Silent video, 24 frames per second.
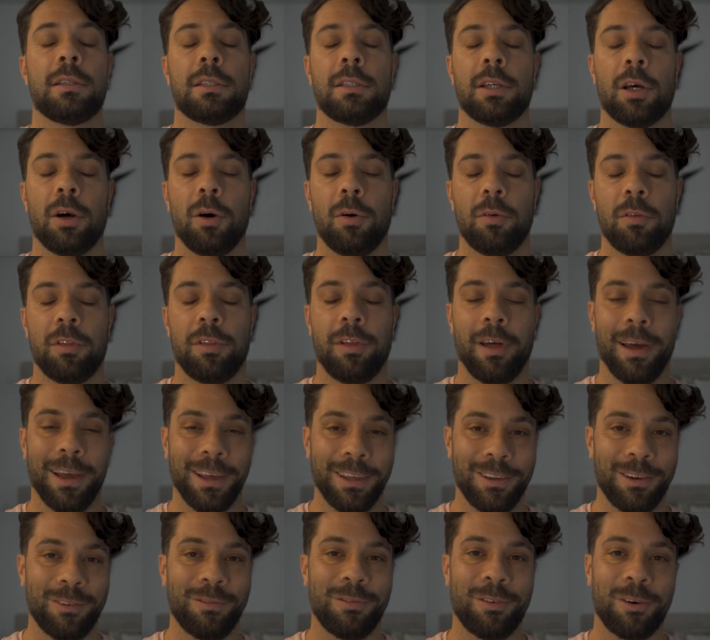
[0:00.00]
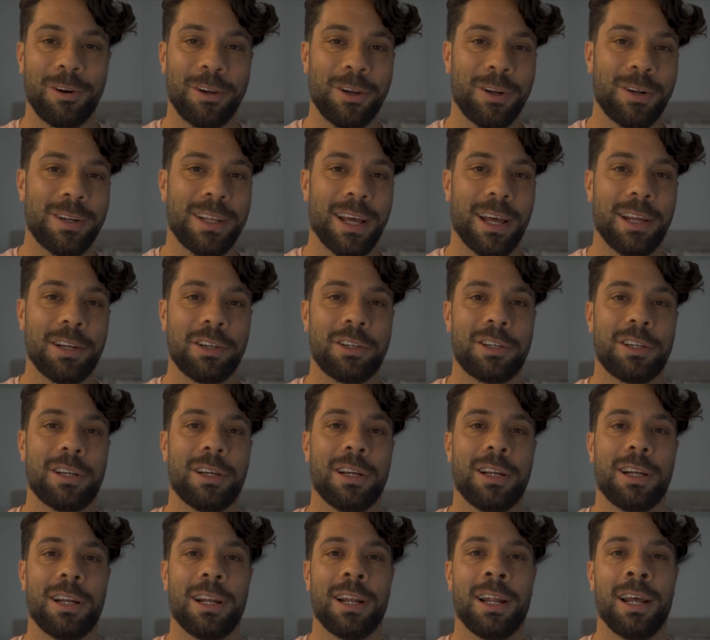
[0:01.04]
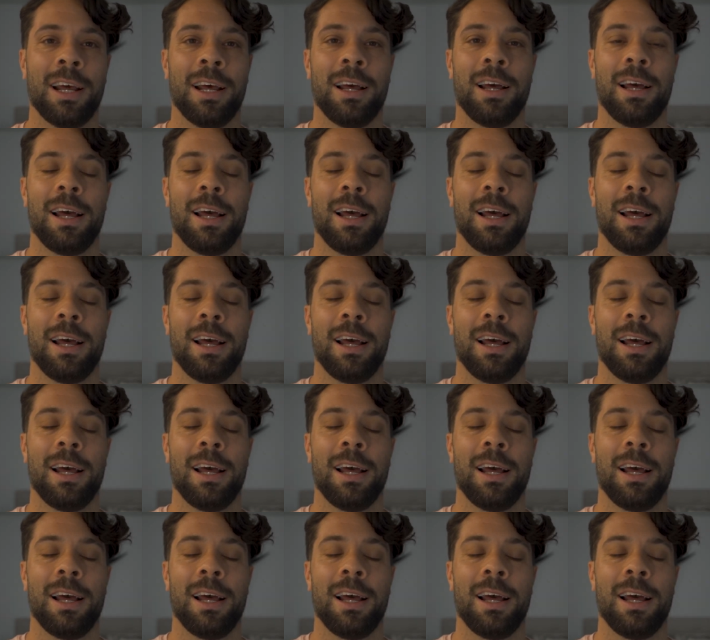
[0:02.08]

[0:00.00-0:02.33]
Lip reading: So thank you for your attention.